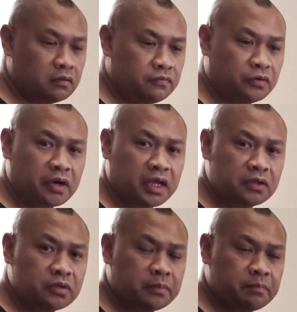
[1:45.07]

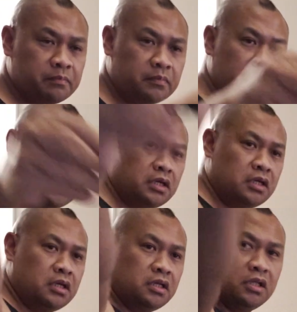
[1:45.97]
forehand grip.
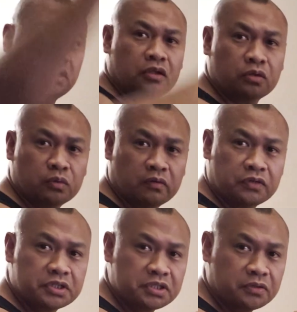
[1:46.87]
You can do
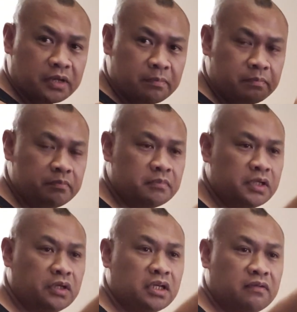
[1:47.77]
reverse grip.
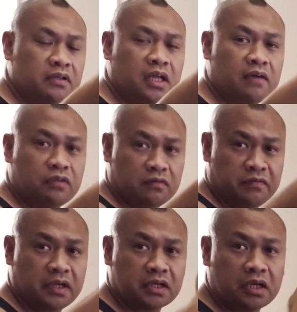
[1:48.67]
You can even have your
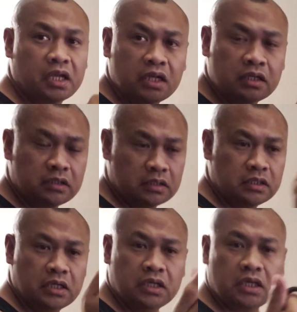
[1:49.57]
finger
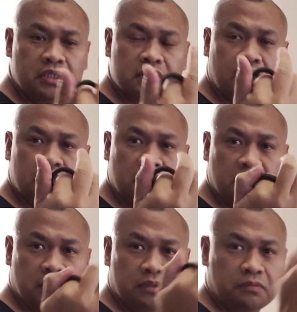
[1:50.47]
inside
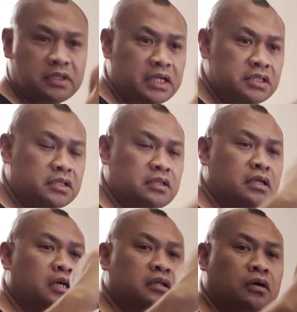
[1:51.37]
the retention,
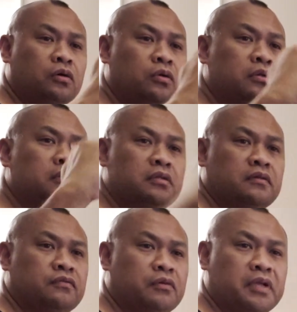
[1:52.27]
the hole
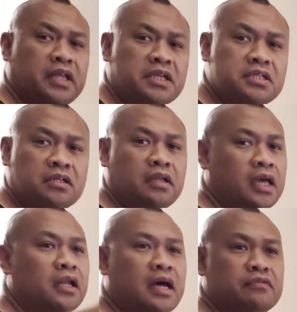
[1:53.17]
for retention,
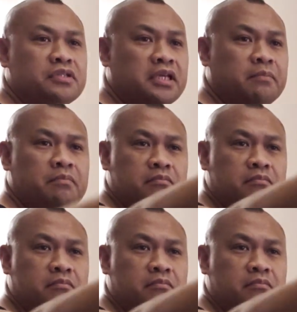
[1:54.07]
and obviously,